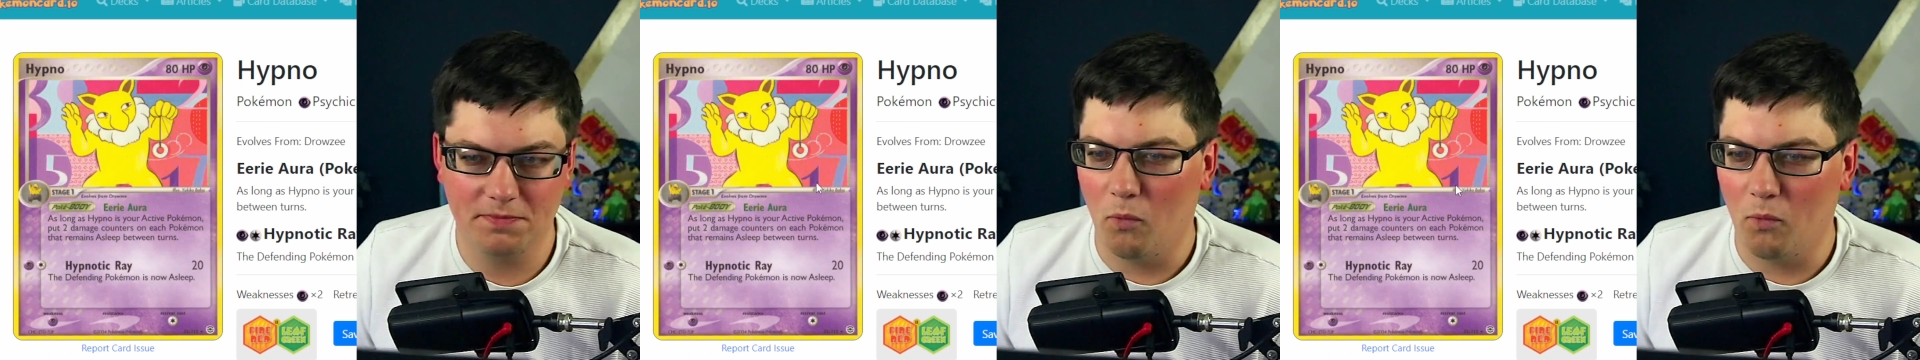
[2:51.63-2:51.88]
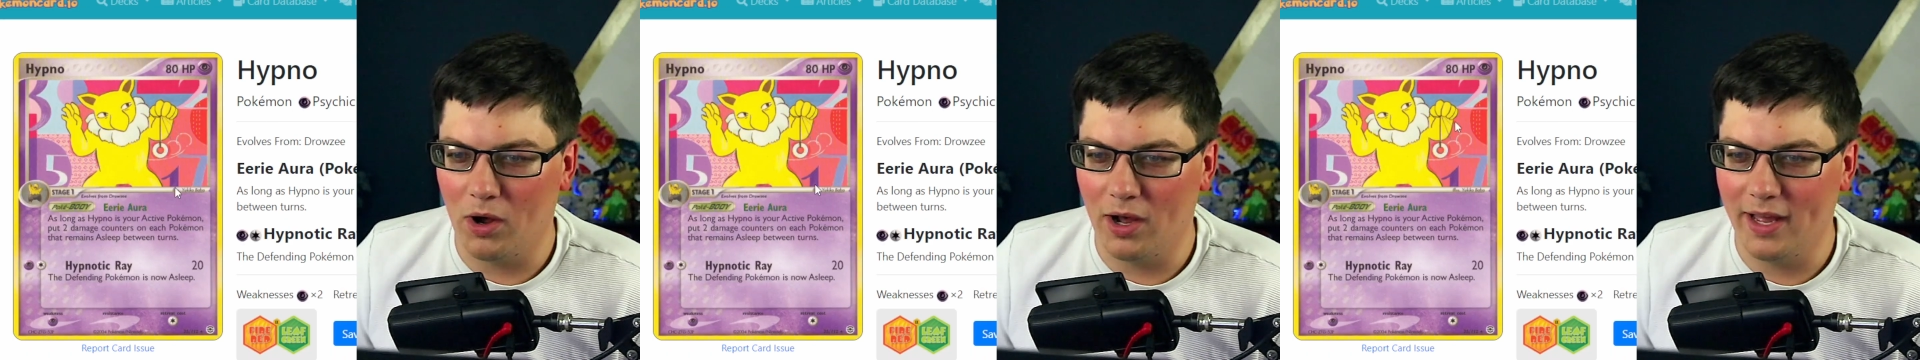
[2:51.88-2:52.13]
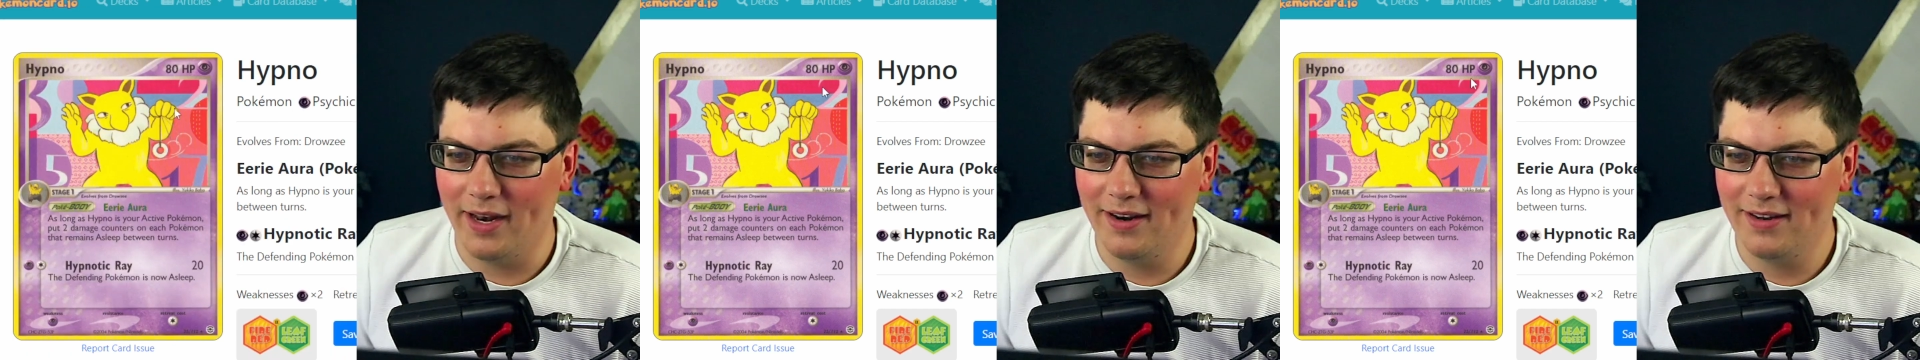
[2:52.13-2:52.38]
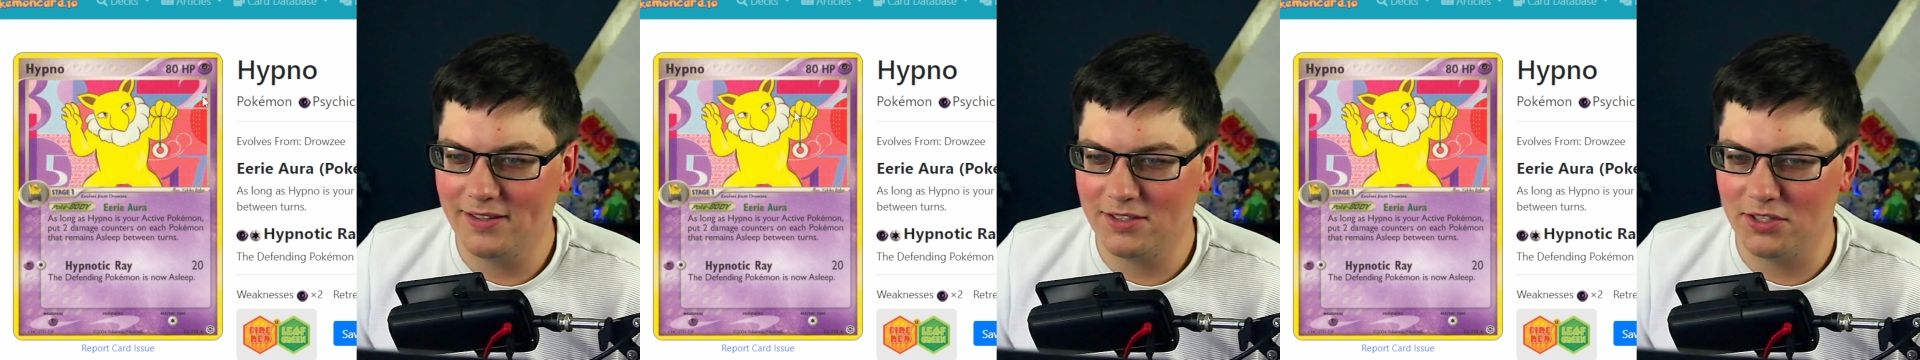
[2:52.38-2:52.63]

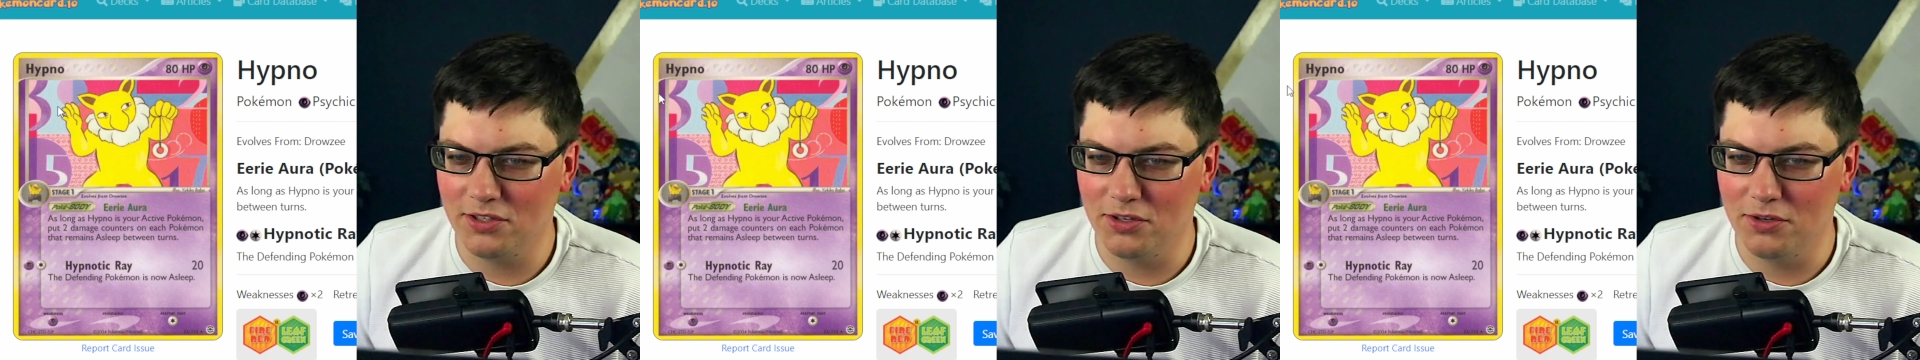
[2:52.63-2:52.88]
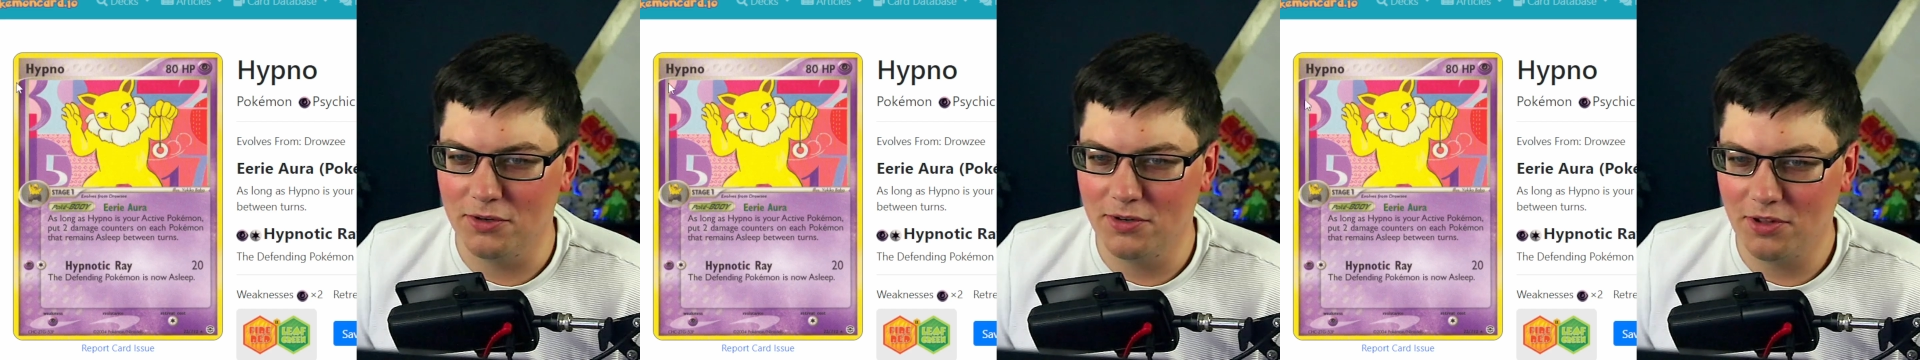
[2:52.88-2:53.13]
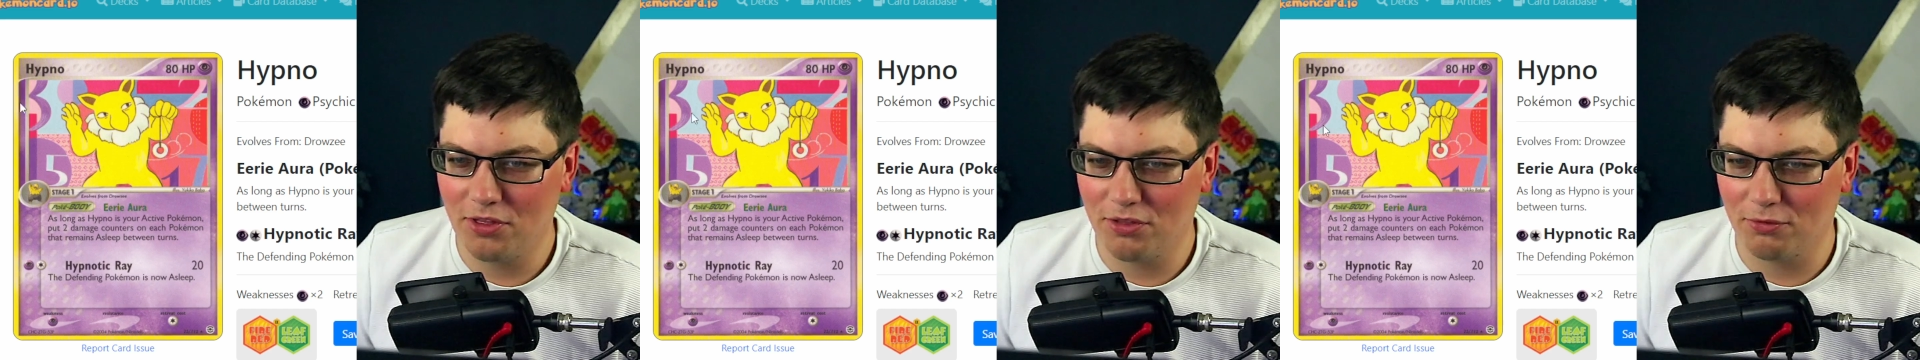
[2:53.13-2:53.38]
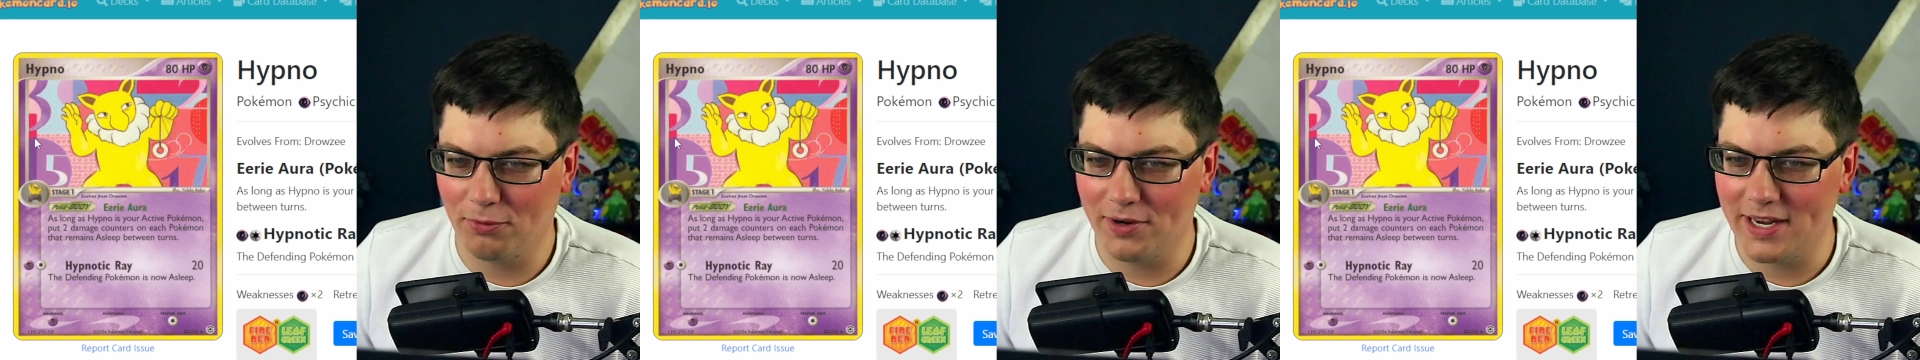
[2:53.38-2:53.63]
1, 2,
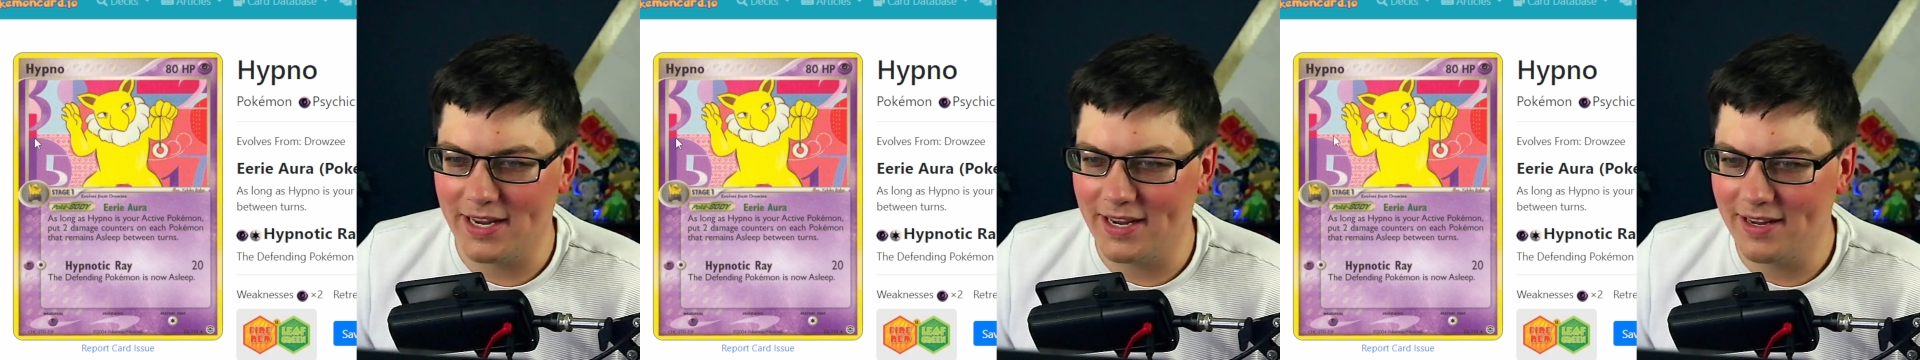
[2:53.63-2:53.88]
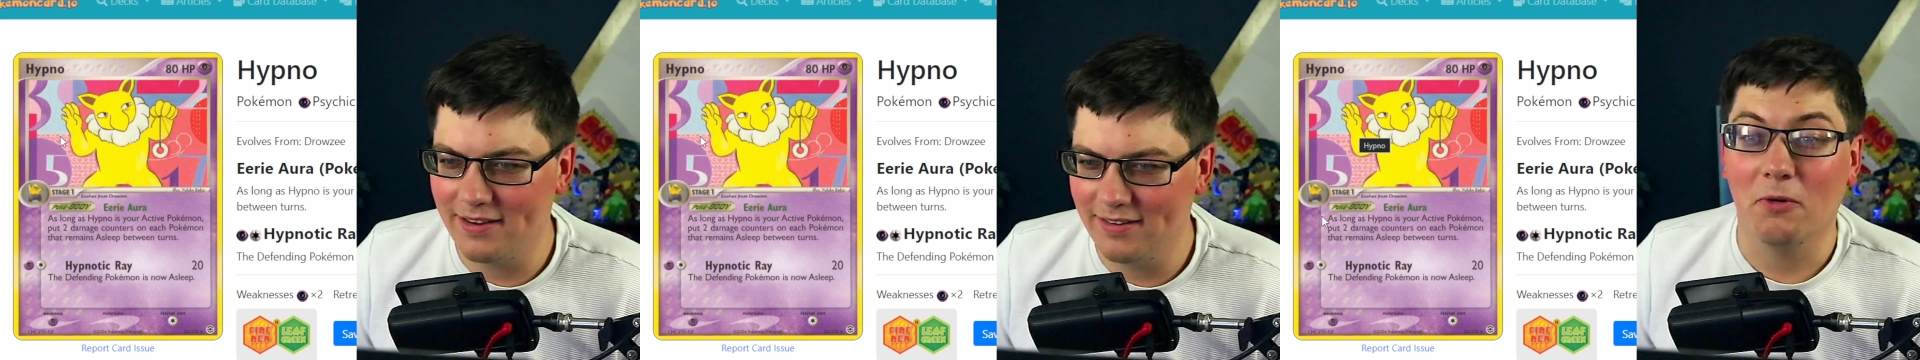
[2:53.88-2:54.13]
3.